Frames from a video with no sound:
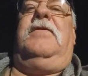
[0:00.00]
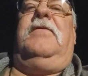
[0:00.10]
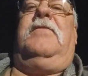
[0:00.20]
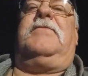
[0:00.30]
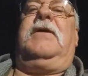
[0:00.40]

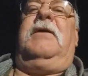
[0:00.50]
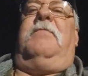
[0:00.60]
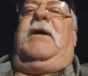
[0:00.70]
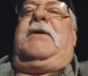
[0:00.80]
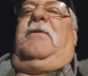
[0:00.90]
We're trying to get
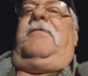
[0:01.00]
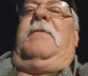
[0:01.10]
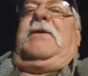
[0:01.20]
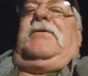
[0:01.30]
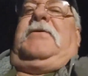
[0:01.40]
Michael. If
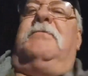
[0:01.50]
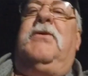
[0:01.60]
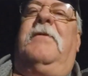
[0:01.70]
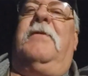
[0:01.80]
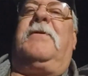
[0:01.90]
Michael
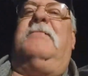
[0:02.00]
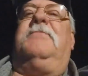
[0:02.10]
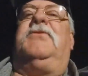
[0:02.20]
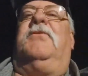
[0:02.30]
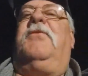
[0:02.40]
ever
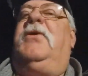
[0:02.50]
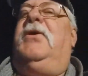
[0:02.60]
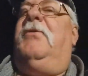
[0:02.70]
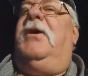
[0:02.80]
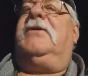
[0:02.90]
comes over to the
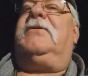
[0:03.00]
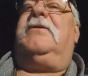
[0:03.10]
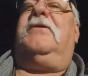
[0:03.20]
U.S.